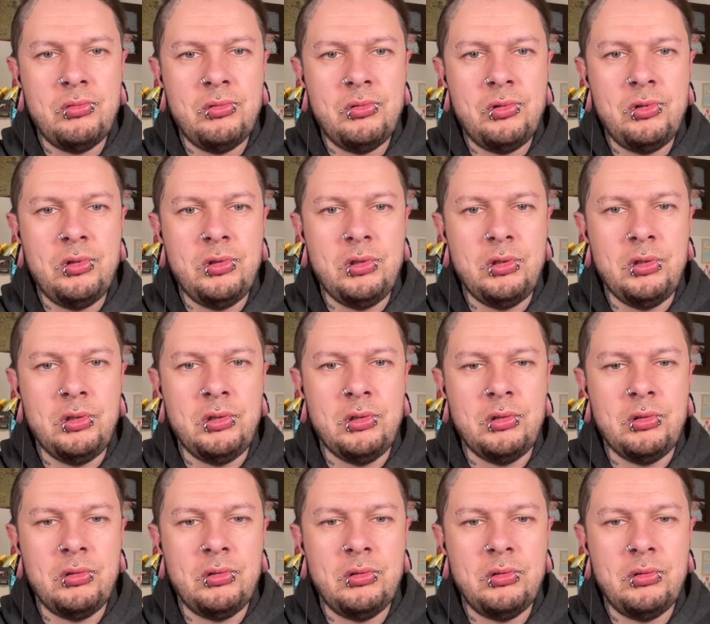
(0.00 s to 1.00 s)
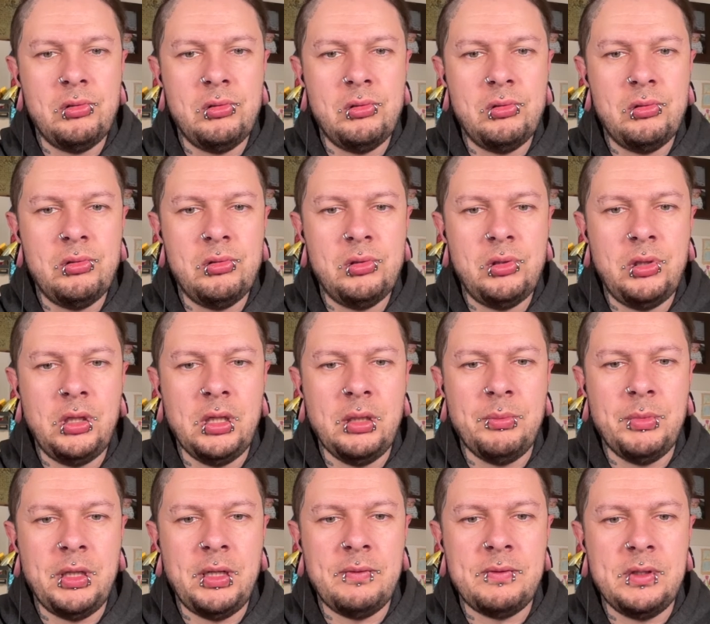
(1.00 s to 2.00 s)
Yeah, I
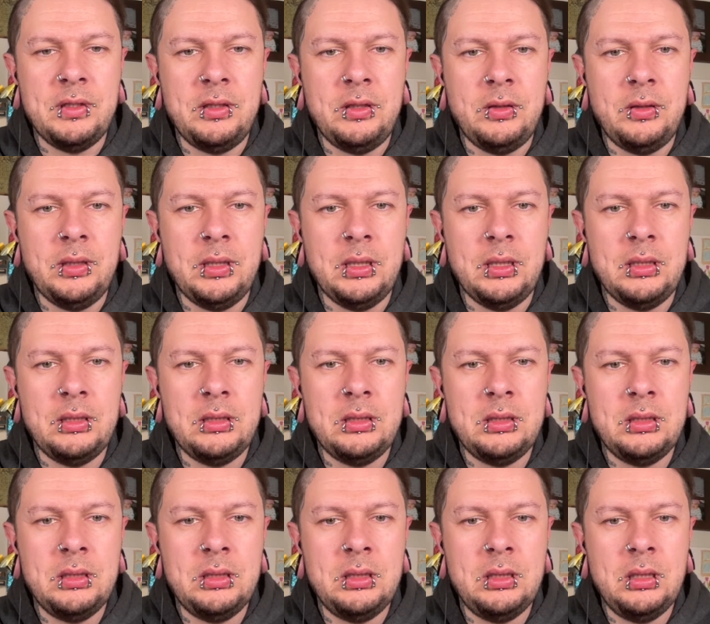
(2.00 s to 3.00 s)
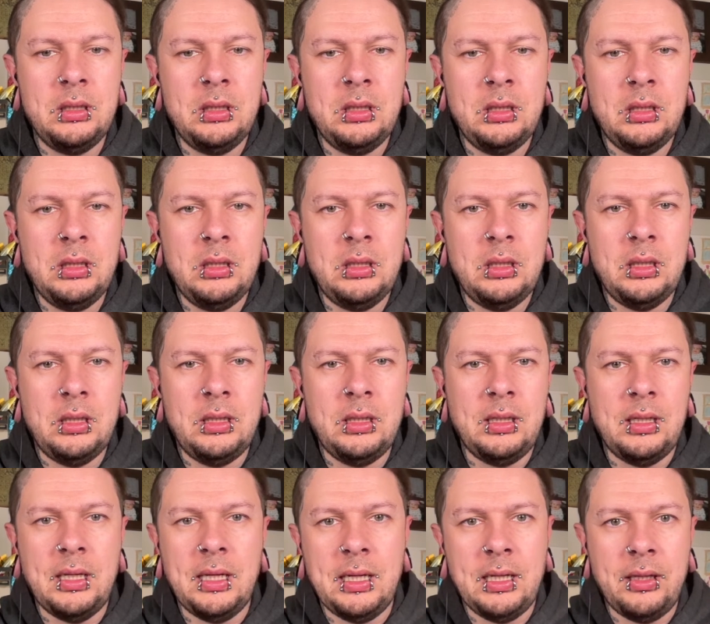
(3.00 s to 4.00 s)
might have to do that. And
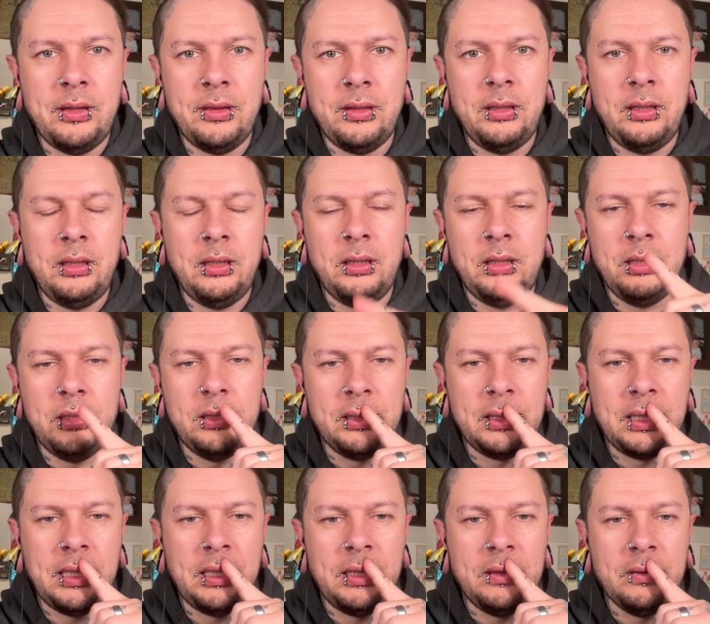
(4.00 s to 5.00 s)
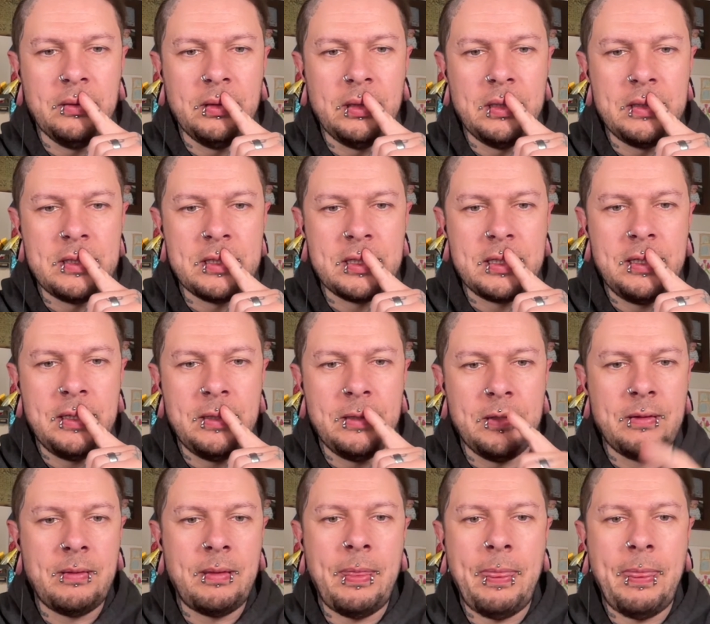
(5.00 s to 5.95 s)
then add the indicator logic here.